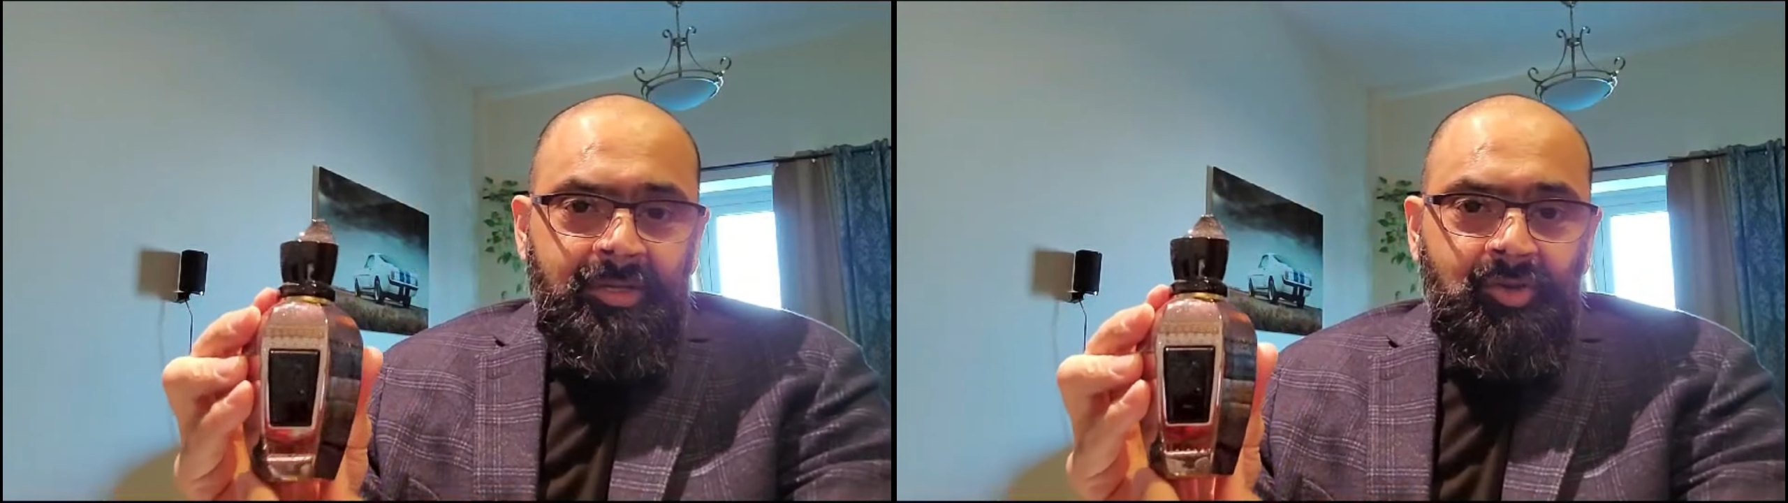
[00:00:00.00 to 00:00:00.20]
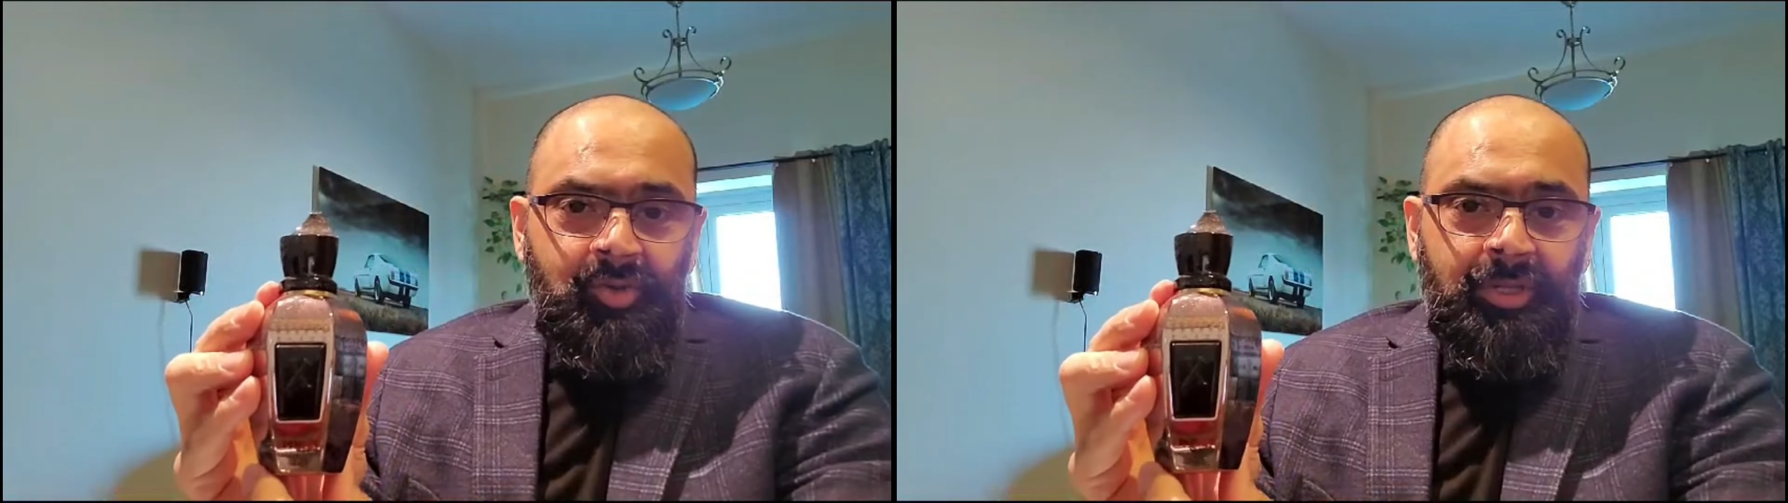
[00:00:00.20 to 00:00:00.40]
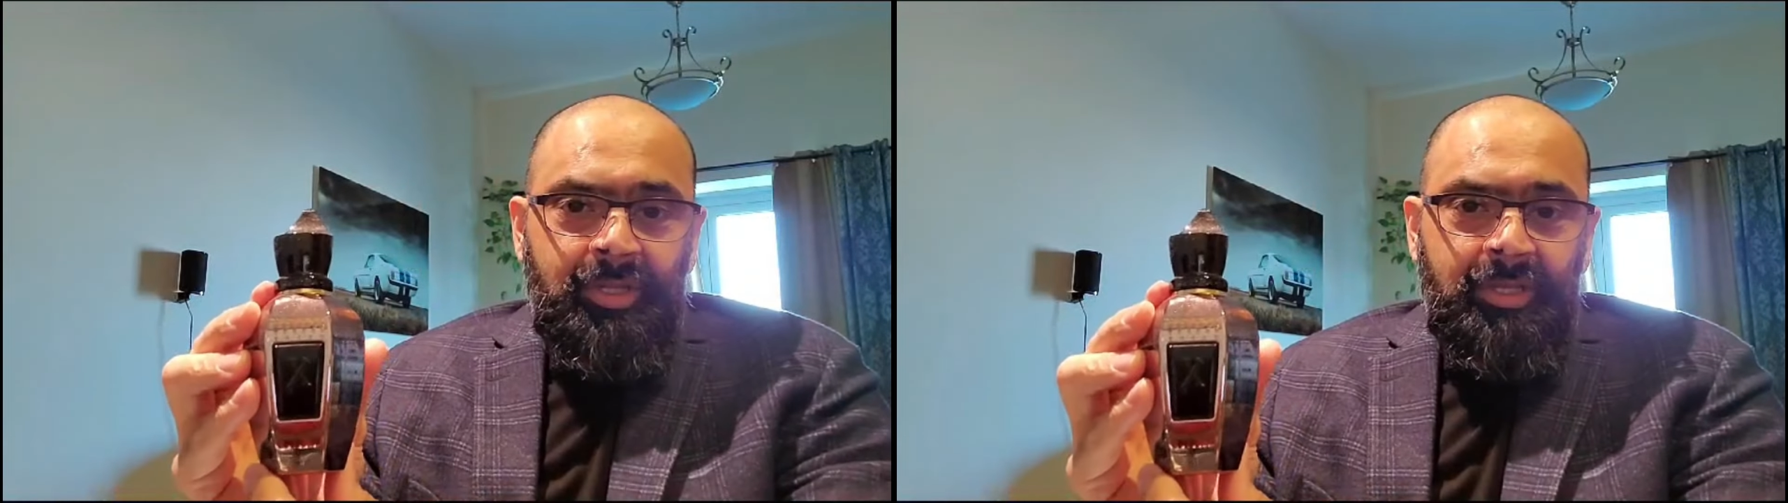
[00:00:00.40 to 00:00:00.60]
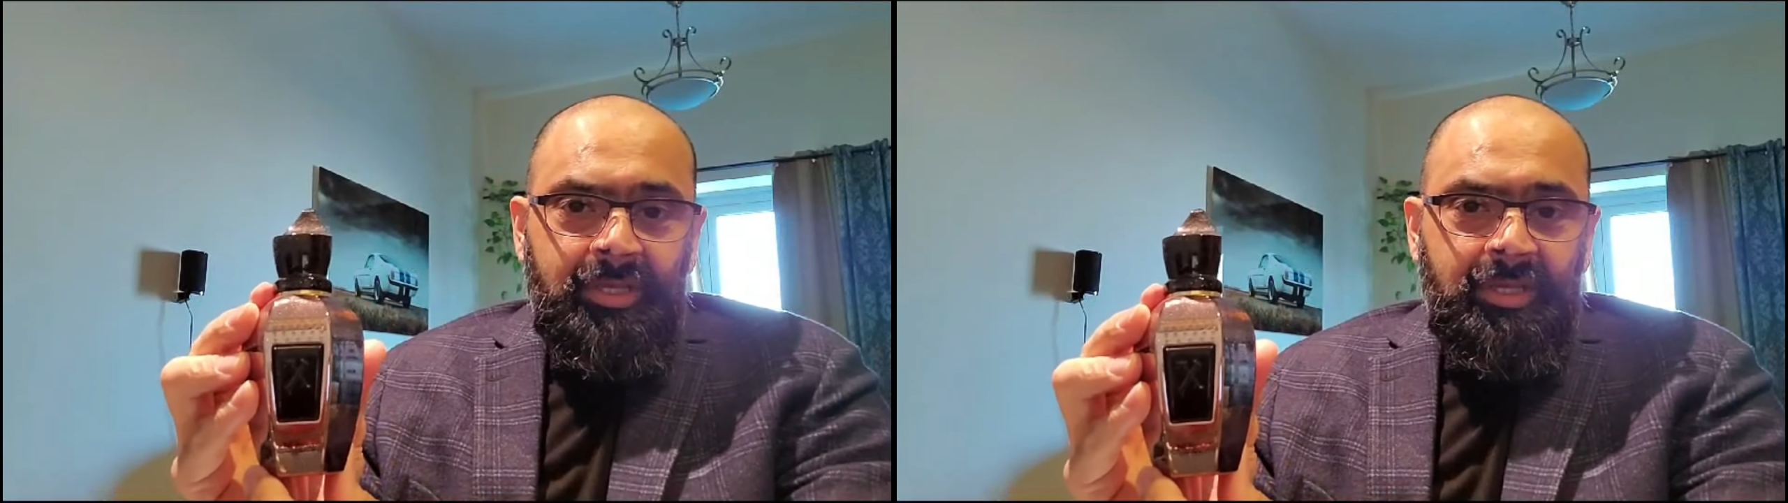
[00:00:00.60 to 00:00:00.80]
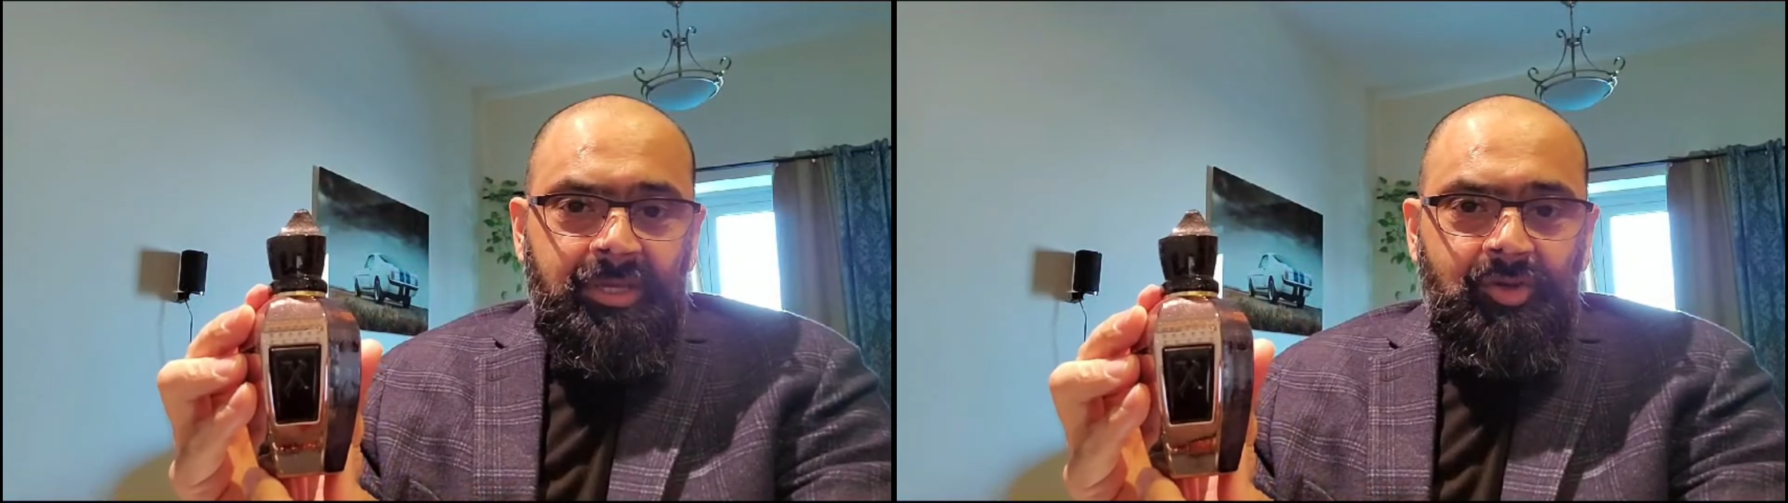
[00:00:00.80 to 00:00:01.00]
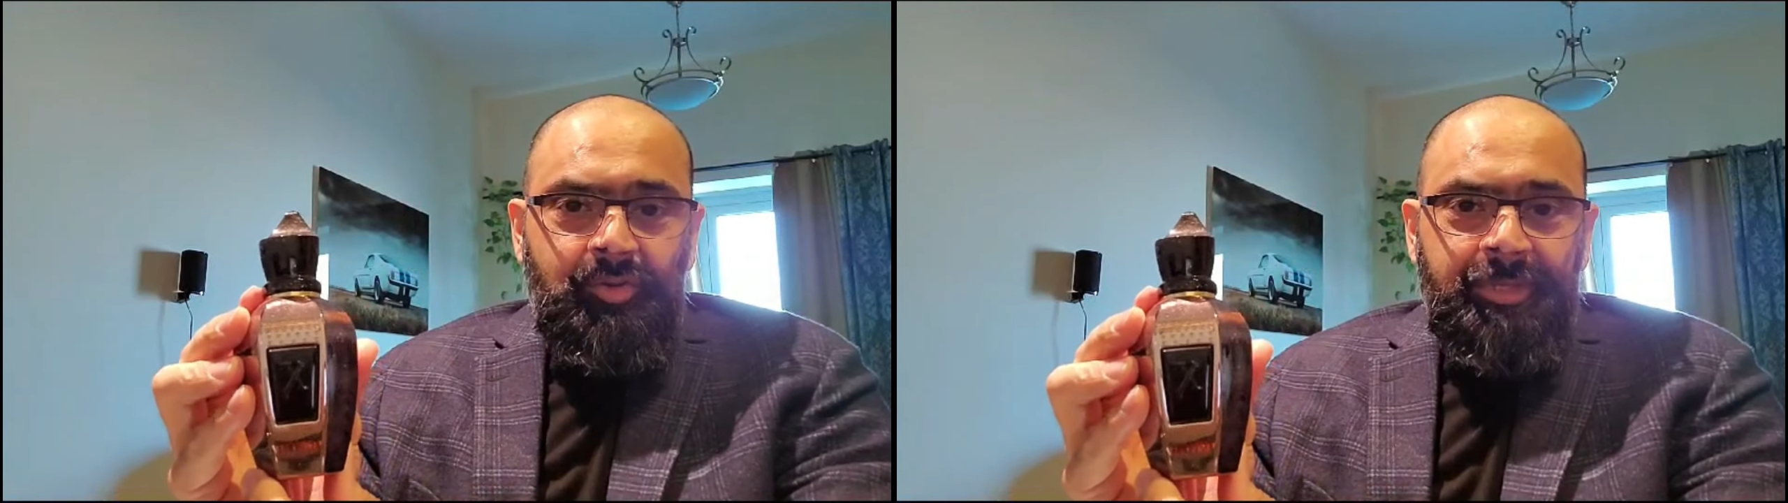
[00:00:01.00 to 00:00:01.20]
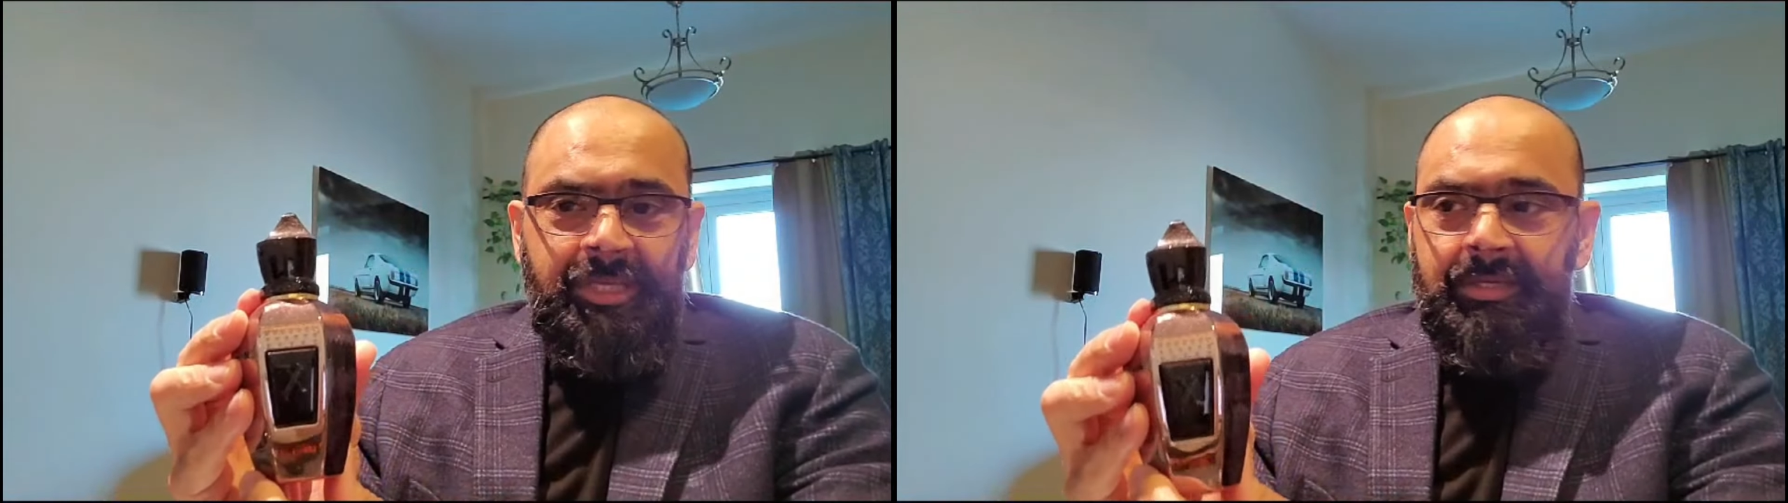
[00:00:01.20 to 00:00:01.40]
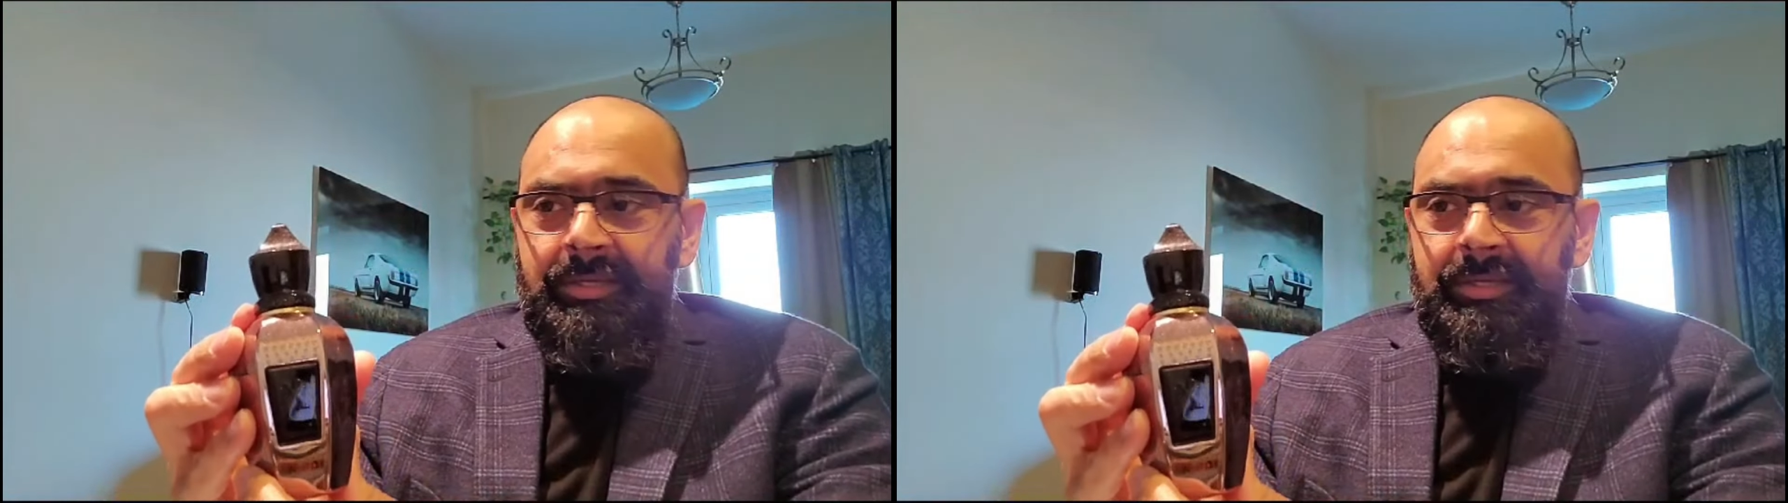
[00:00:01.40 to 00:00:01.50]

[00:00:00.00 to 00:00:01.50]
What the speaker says: Tony Iommi,